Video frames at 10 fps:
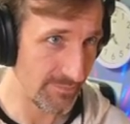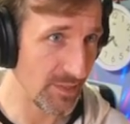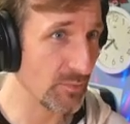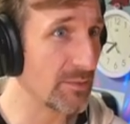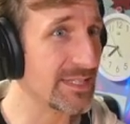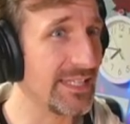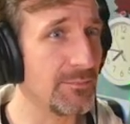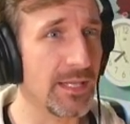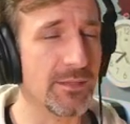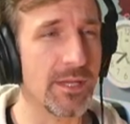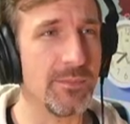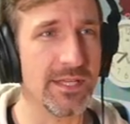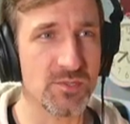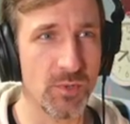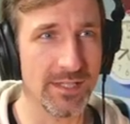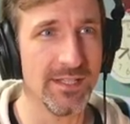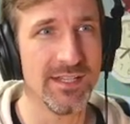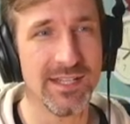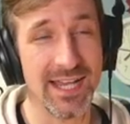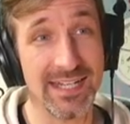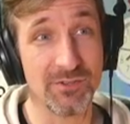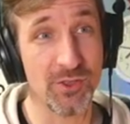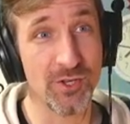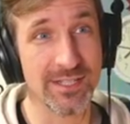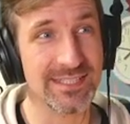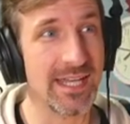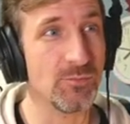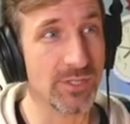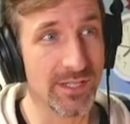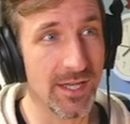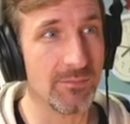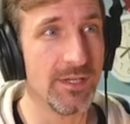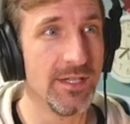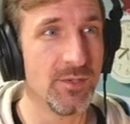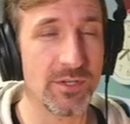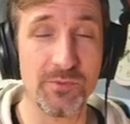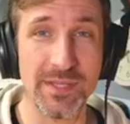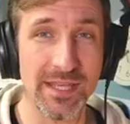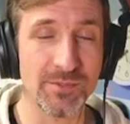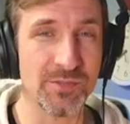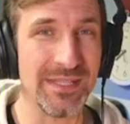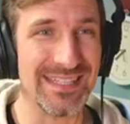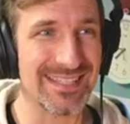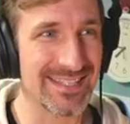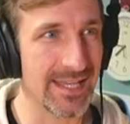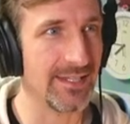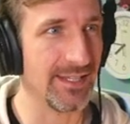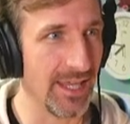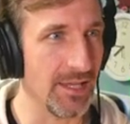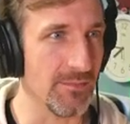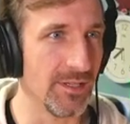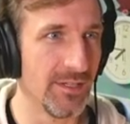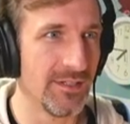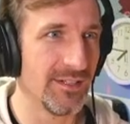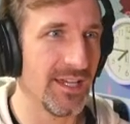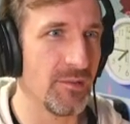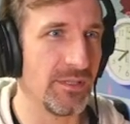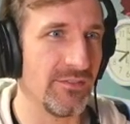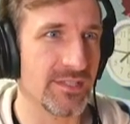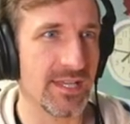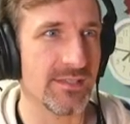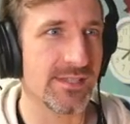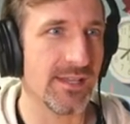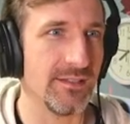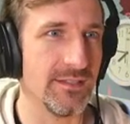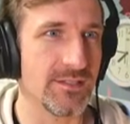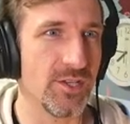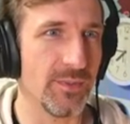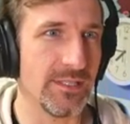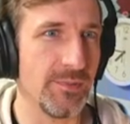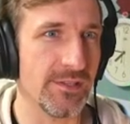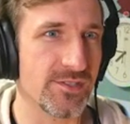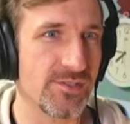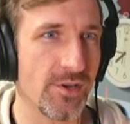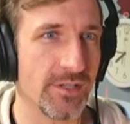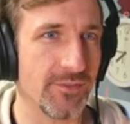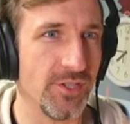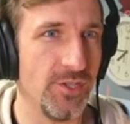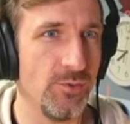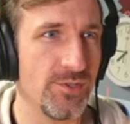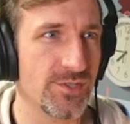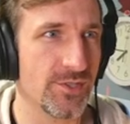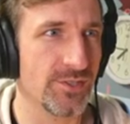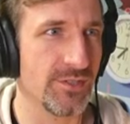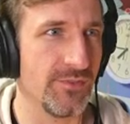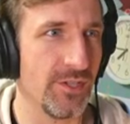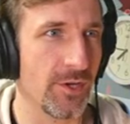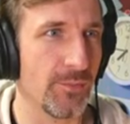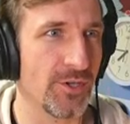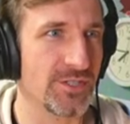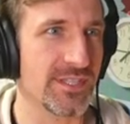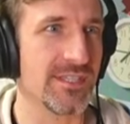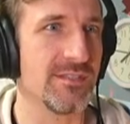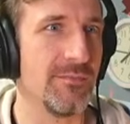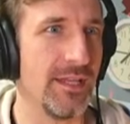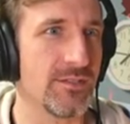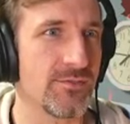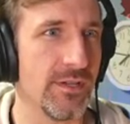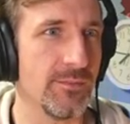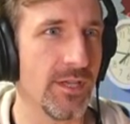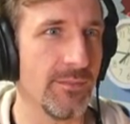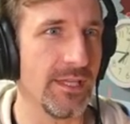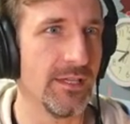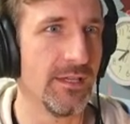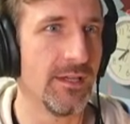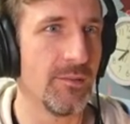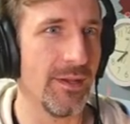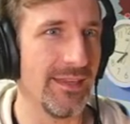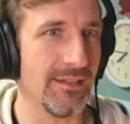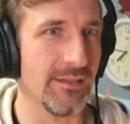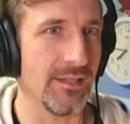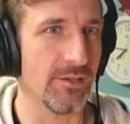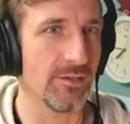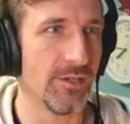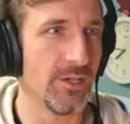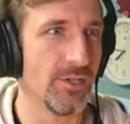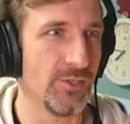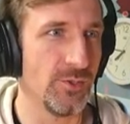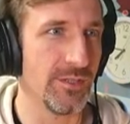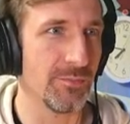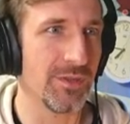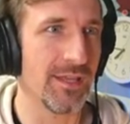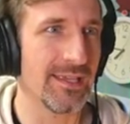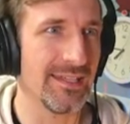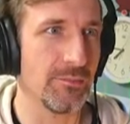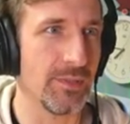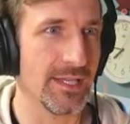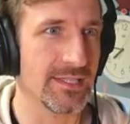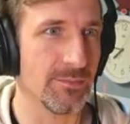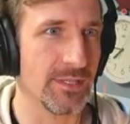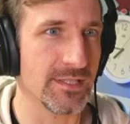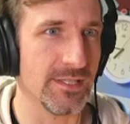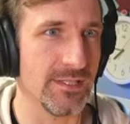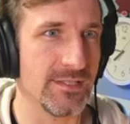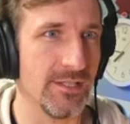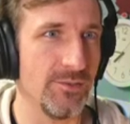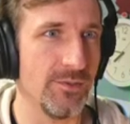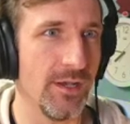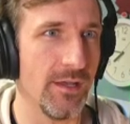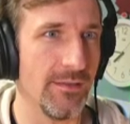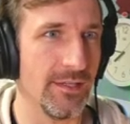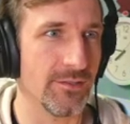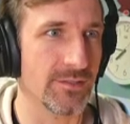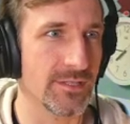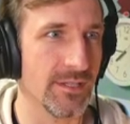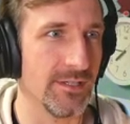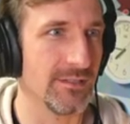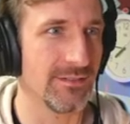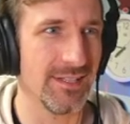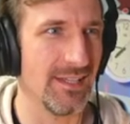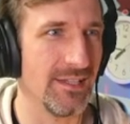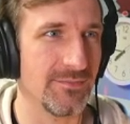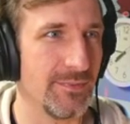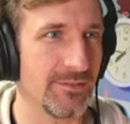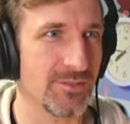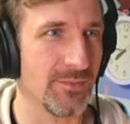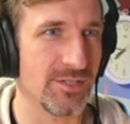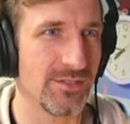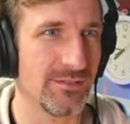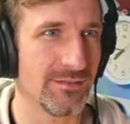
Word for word: When I was a kid playing my PS1, I never thought a time would come when I would be able to be inside a game. I believe this headset is going to be the start of a huge surge in VR purchases and mainstream coming by the end of the year due to the plug-in and play simplicity. See you on the other side. Ah, I so much.